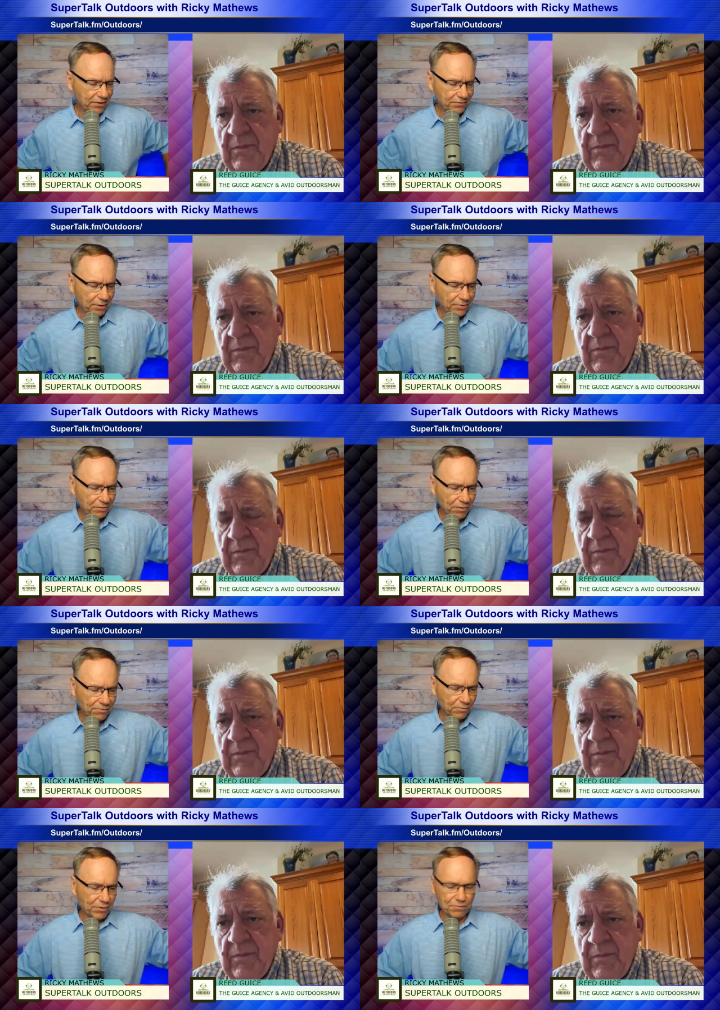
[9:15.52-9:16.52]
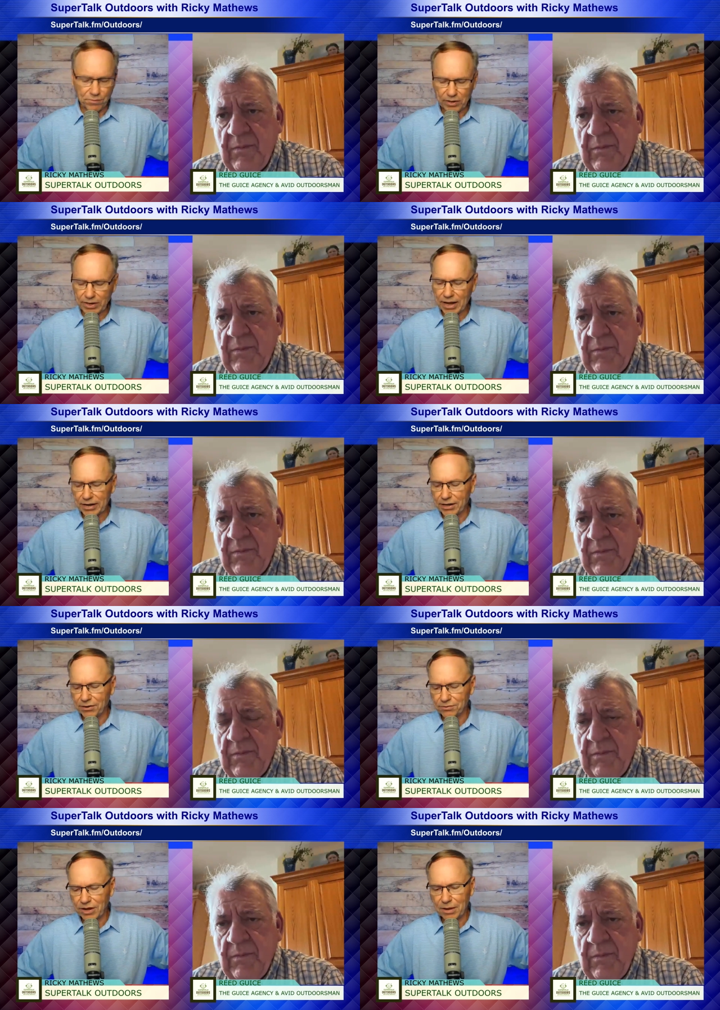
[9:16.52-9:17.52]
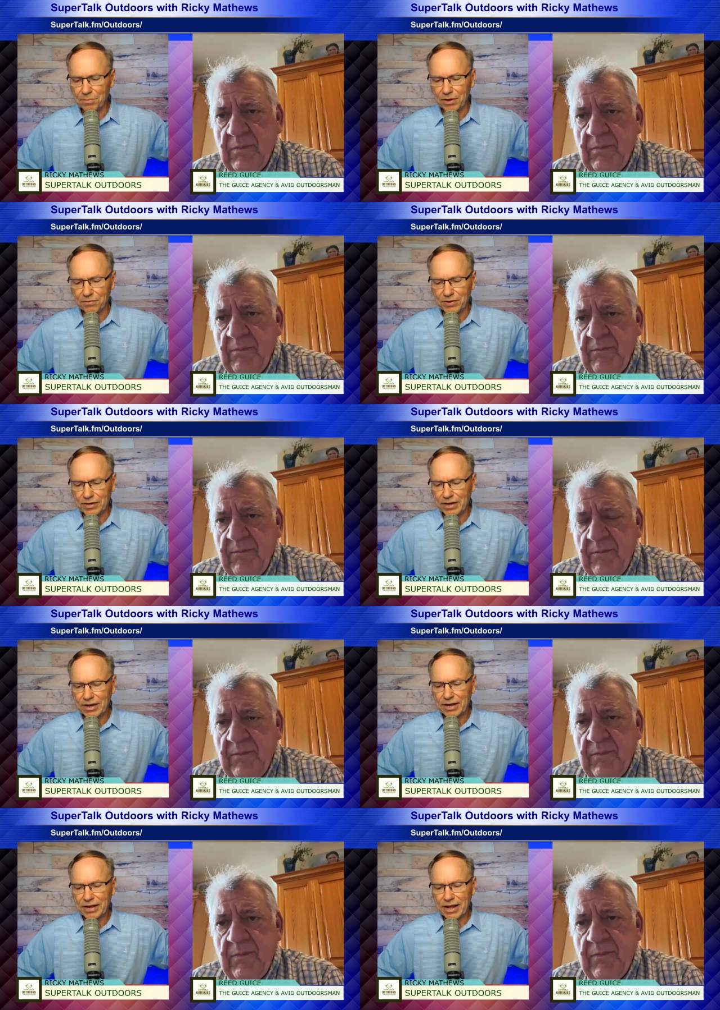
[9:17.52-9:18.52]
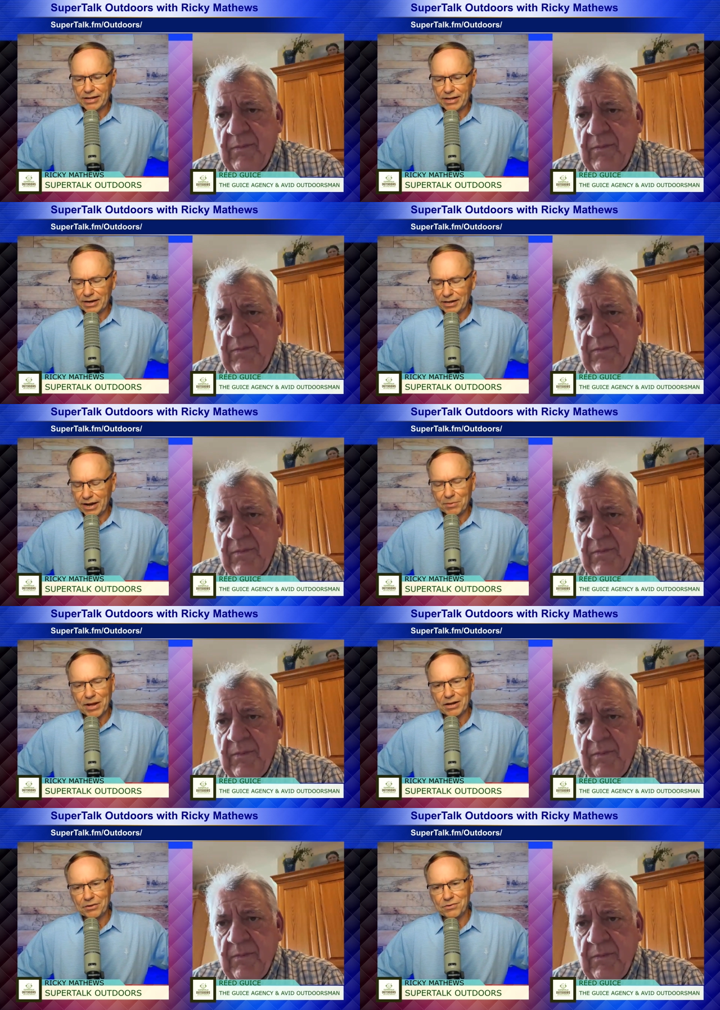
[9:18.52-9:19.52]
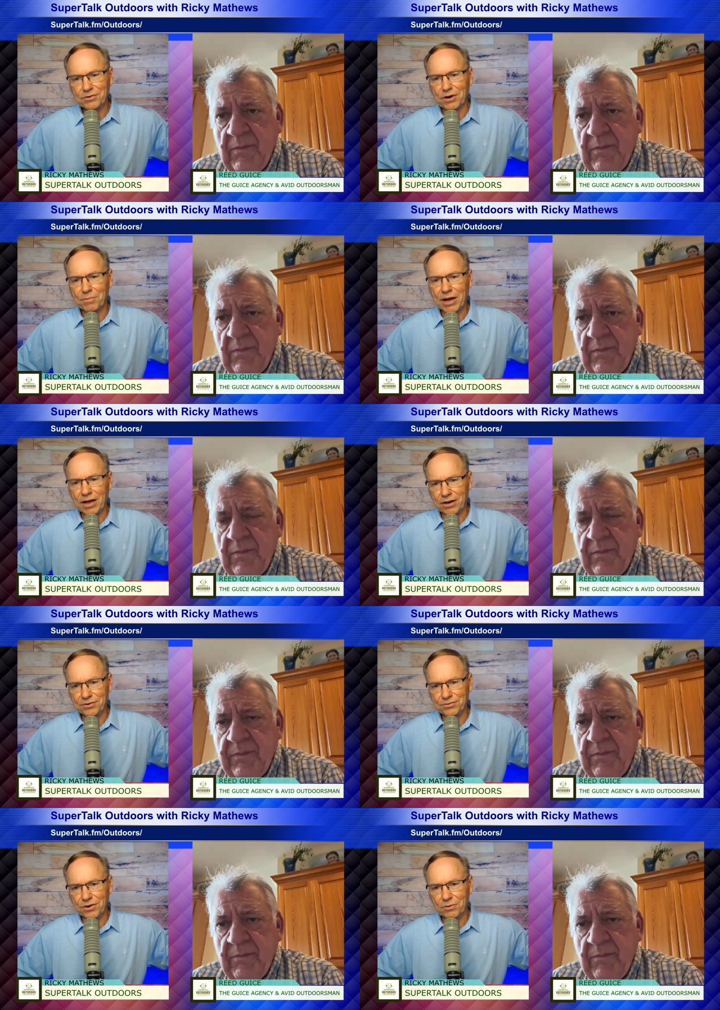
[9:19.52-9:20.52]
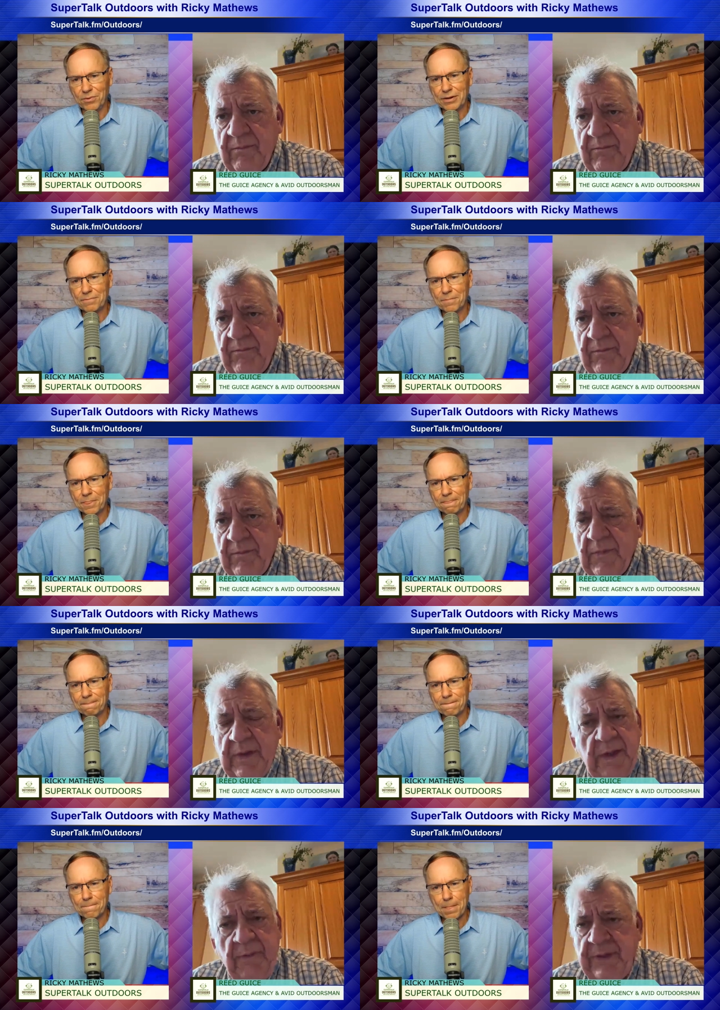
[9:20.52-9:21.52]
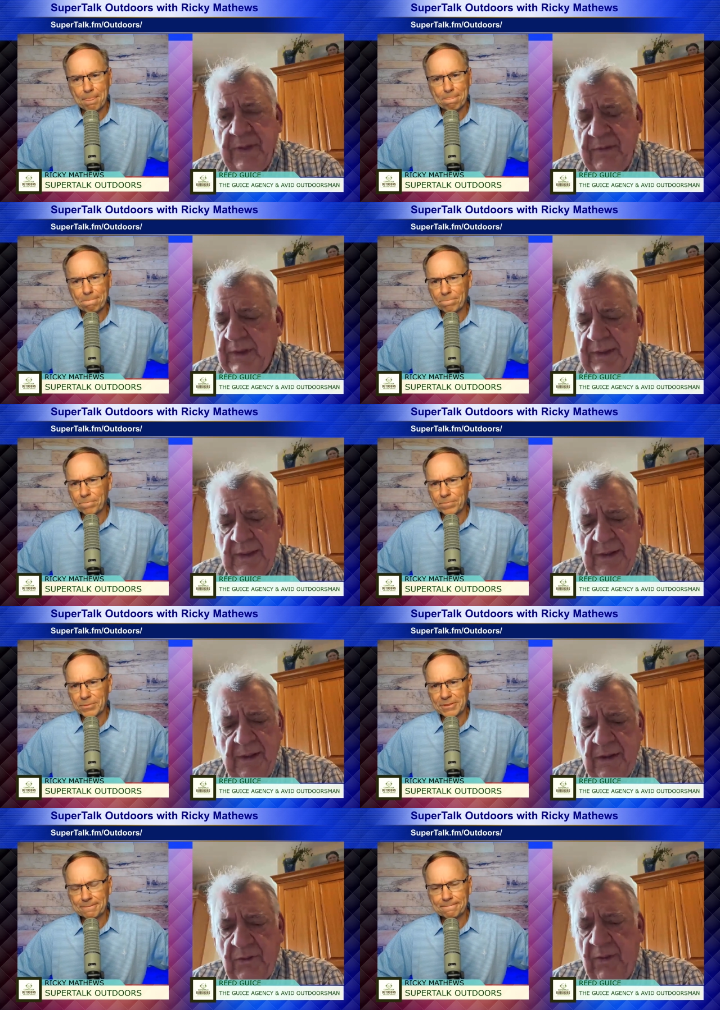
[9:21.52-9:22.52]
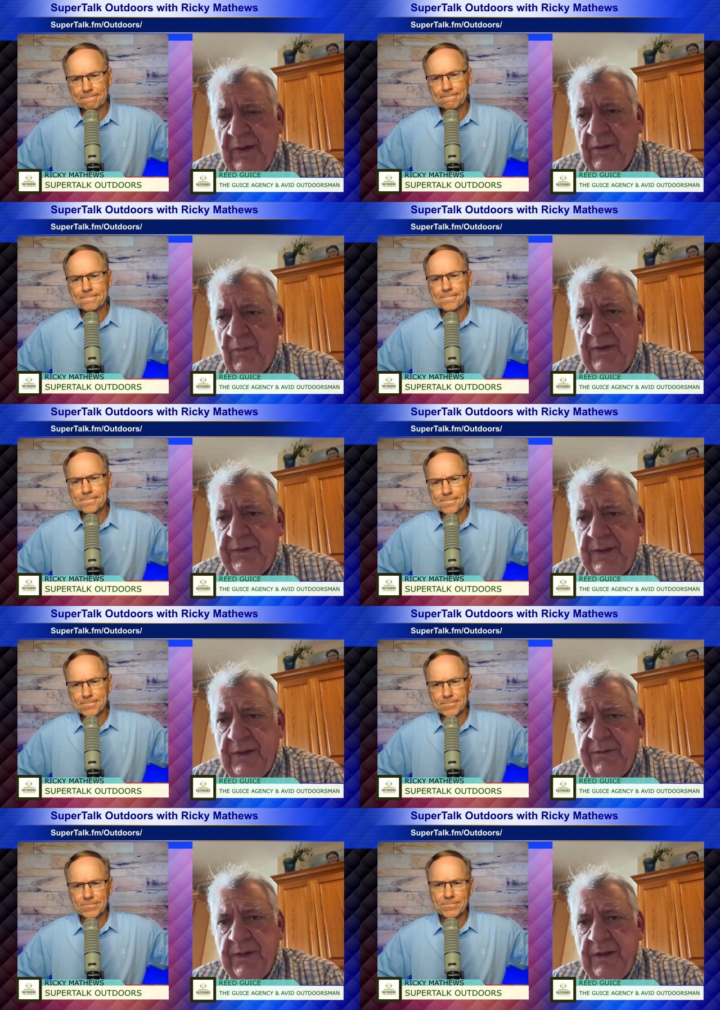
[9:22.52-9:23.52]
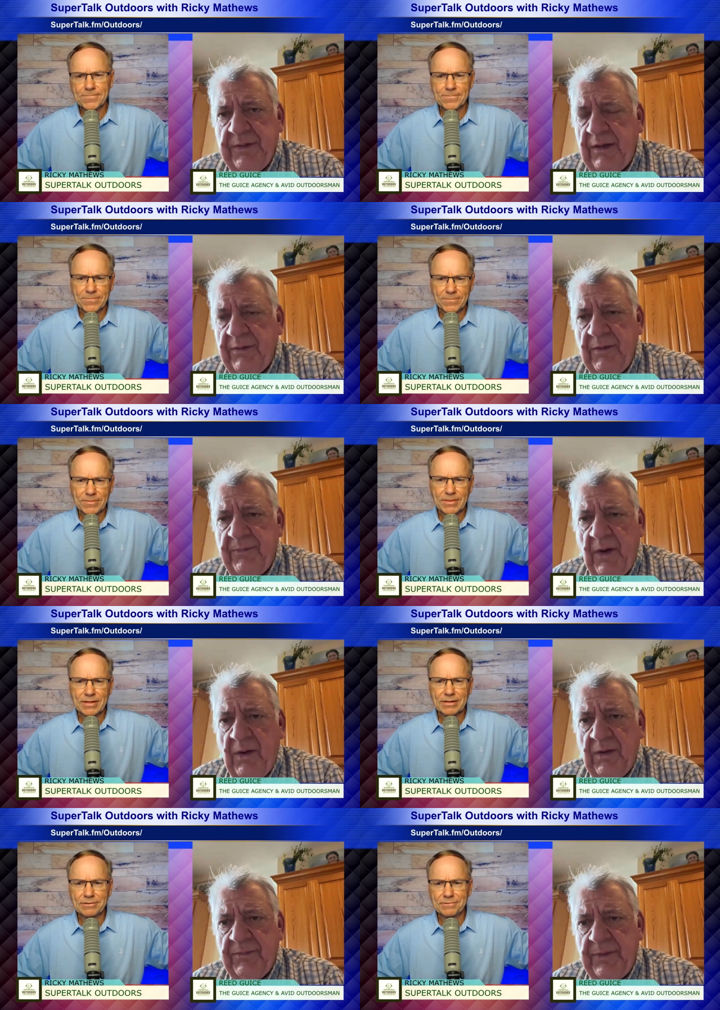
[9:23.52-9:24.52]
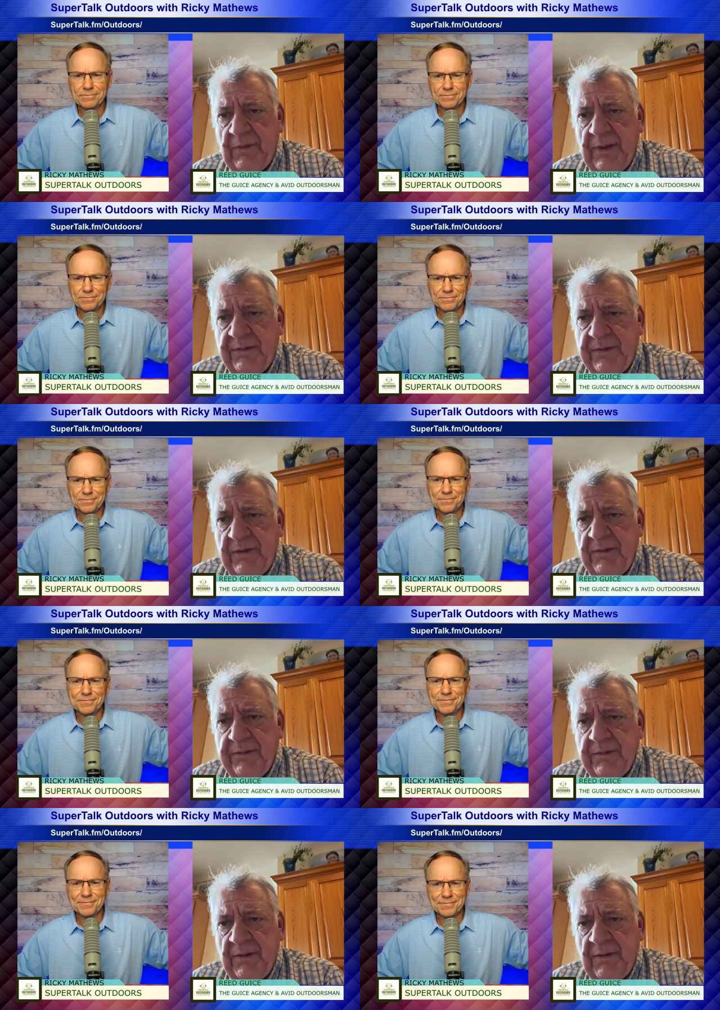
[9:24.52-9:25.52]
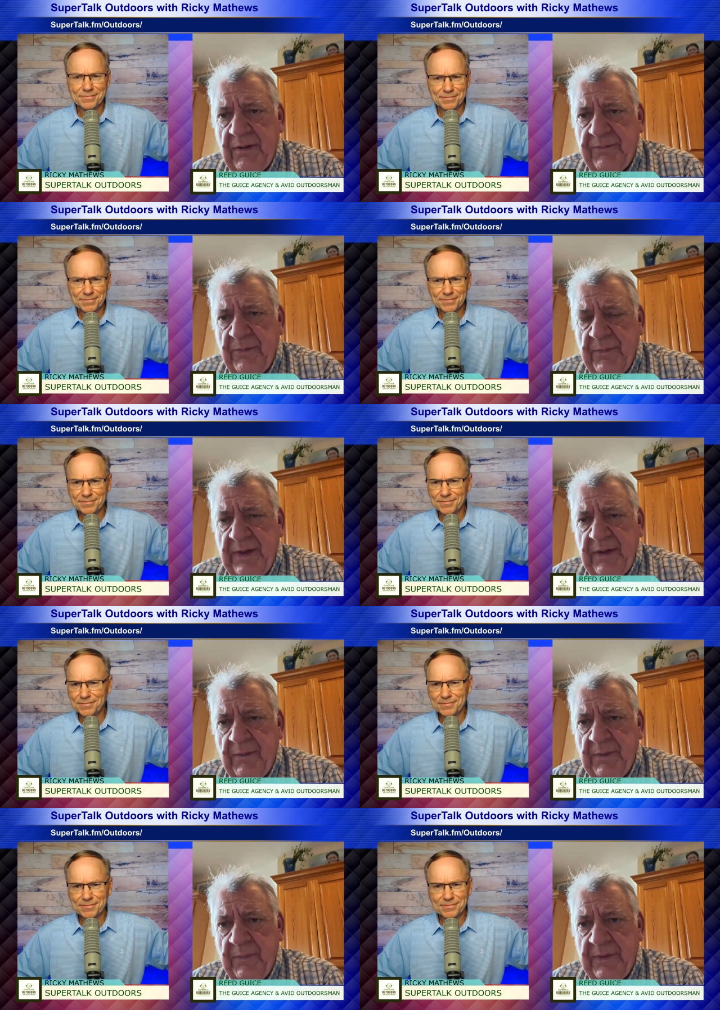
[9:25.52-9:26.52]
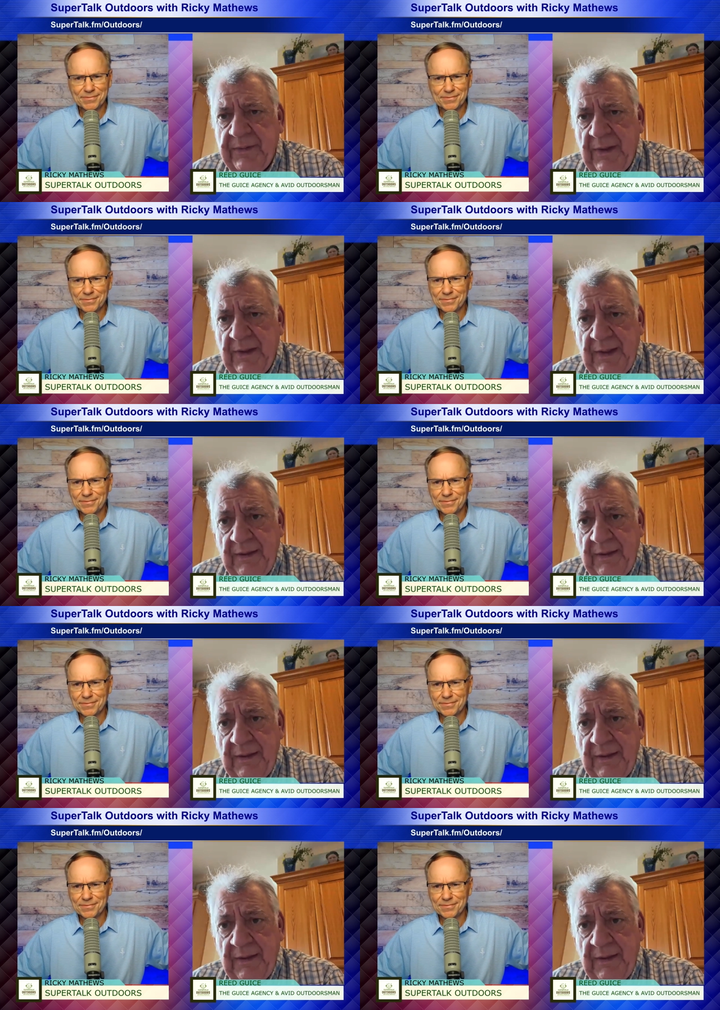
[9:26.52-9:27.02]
Speaker 1: it's something we've we've really got to get on top of. And at the end of the day, we got to listen to our biologists, don't we?
Speaker 2: Yeah, we do. And uh, chronic wasting disease. I don't know if all of your listeners are, are familiar with with, uh,